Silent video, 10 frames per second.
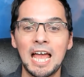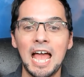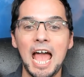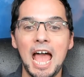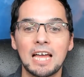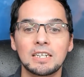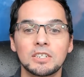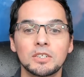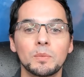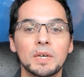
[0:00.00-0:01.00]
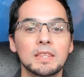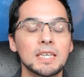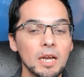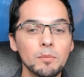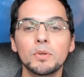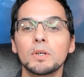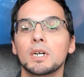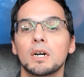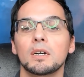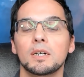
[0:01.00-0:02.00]
And with the Emperor
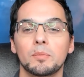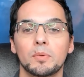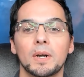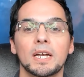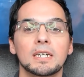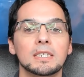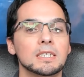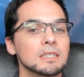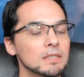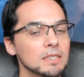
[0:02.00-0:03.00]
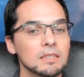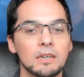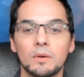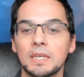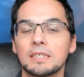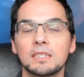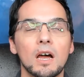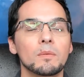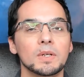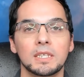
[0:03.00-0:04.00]
card upright, you know, it's
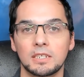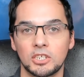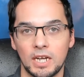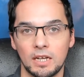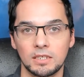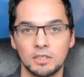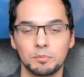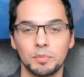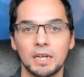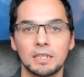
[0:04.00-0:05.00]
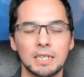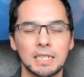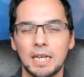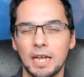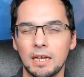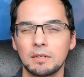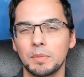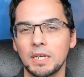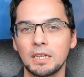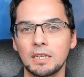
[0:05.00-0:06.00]
not really a challenge, but it can
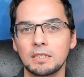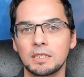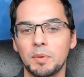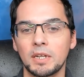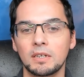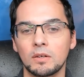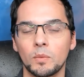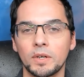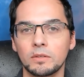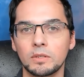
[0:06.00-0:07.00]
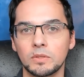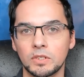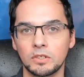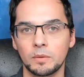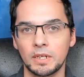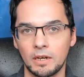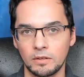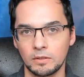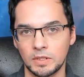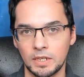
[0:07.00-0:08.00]
be depending on what you're used to doing and how
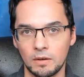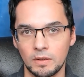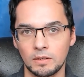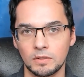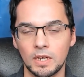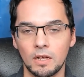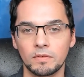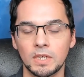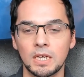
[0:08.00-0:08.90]
you're used to carrying yourself.